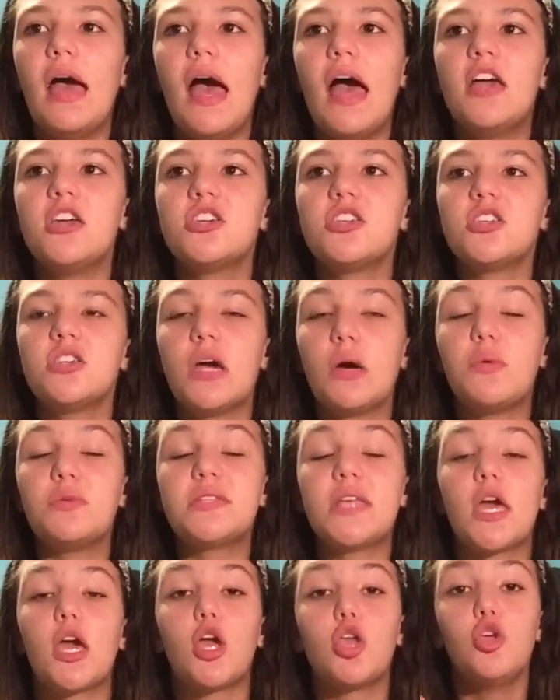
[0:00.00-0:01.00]
And I
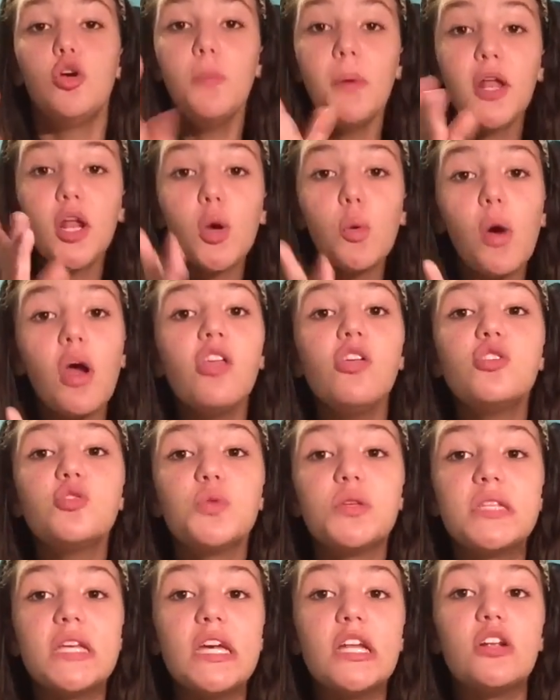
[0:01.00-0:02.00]
was like, you better wear those
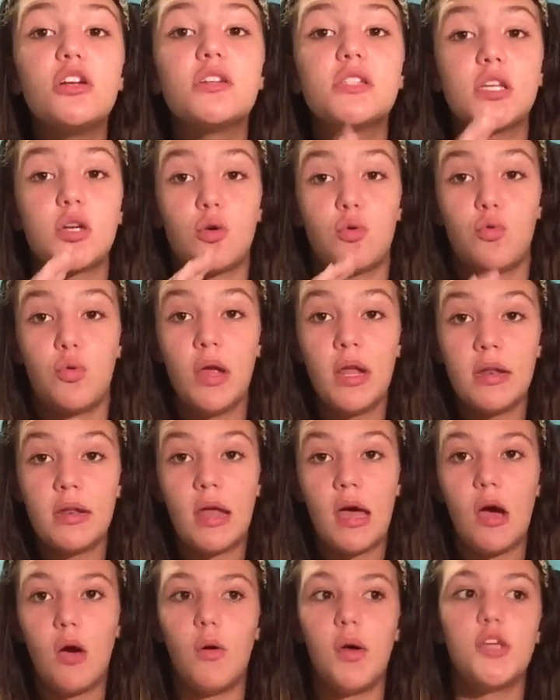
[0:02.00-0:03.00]
retainers like right
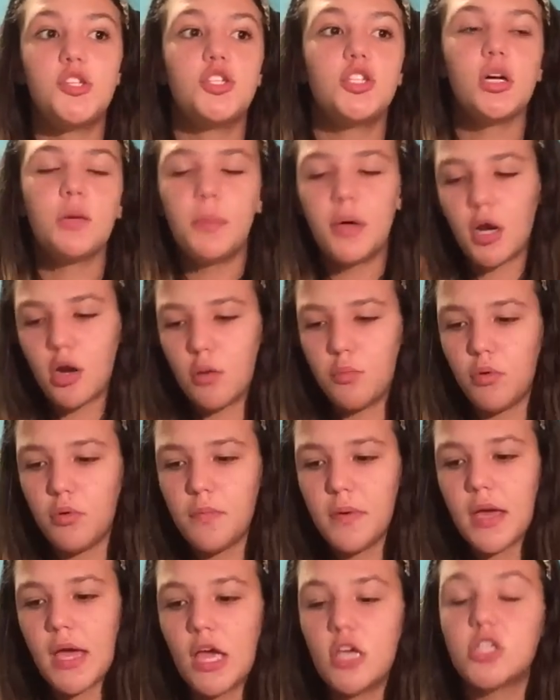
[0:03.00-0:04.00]
now. And she took them out of her book
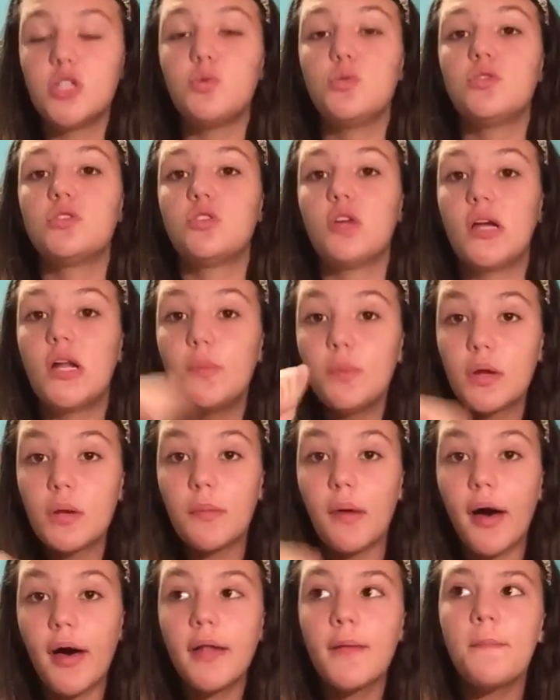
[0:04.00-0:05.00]
bag and she was trying to put
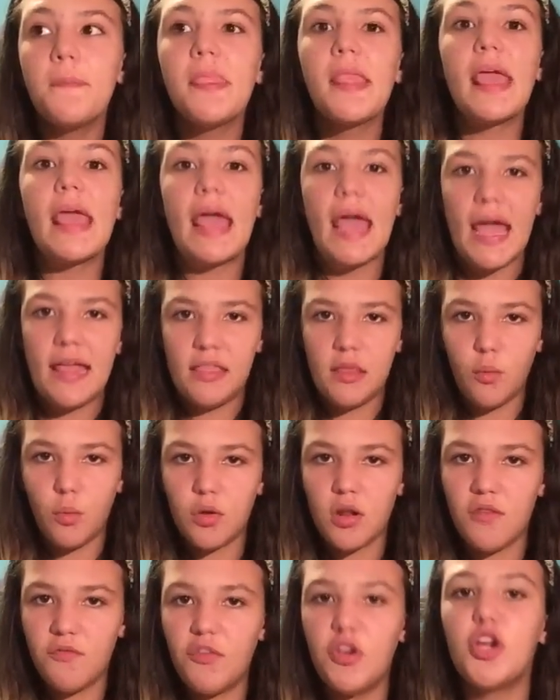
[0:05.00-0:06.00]
them on. And they
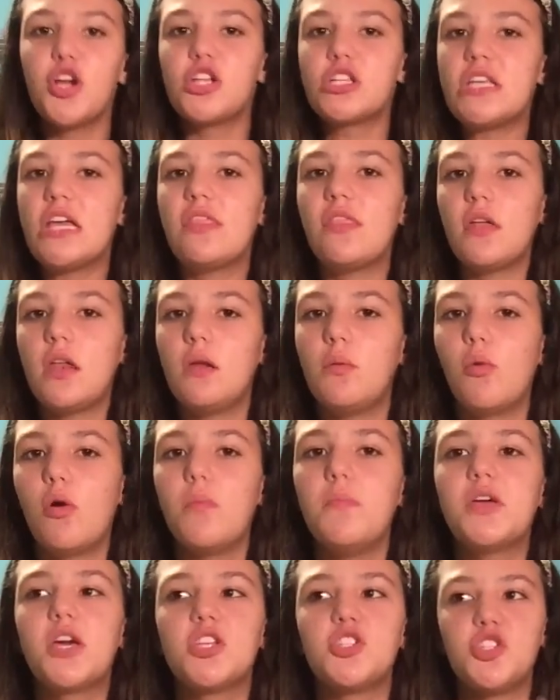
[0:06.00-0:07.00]
wouldn't fit her teeth
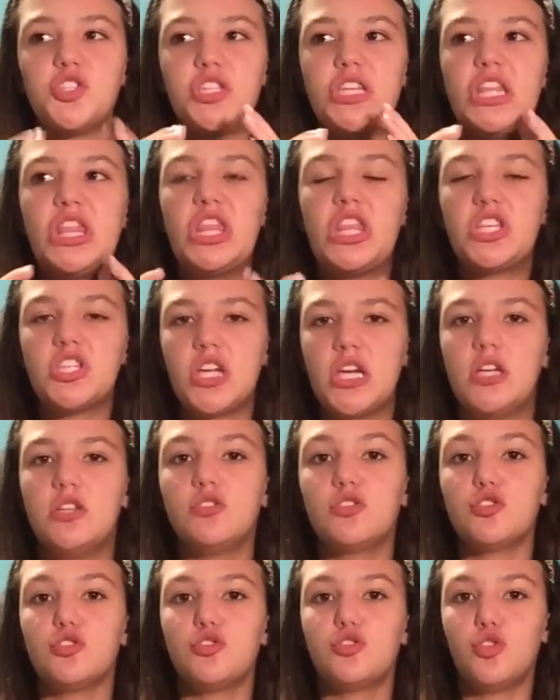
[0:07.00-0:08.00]
anymore because her teeth
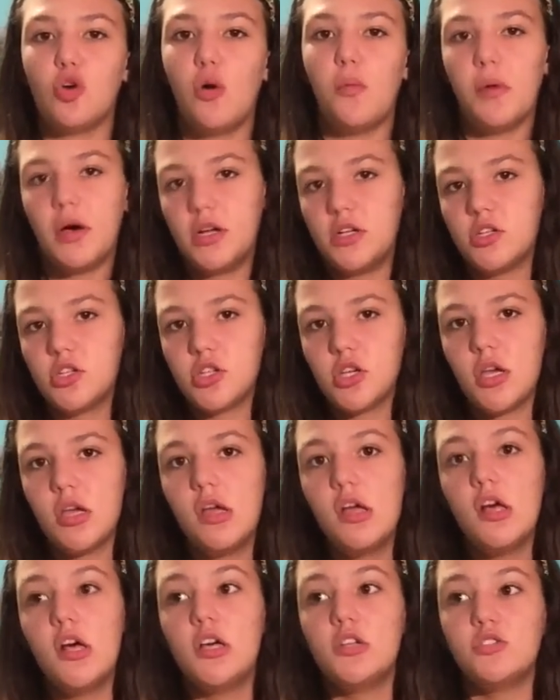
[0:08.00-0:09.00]
changed so much.
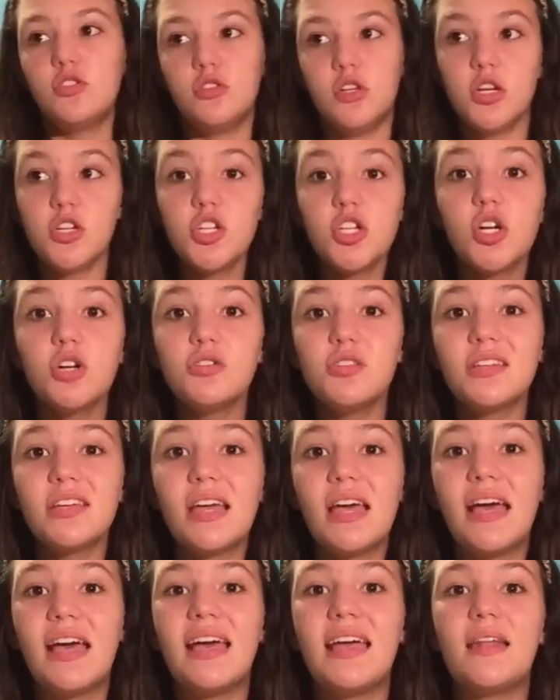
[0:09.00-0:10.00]
So there she goes
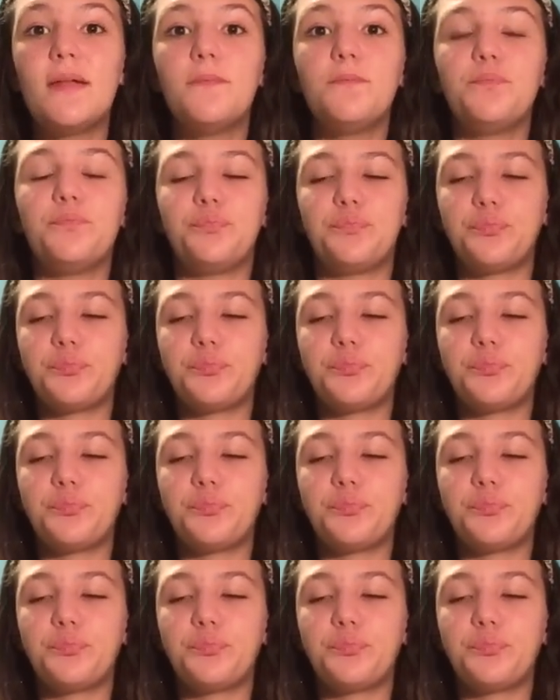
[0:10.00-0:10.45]
again.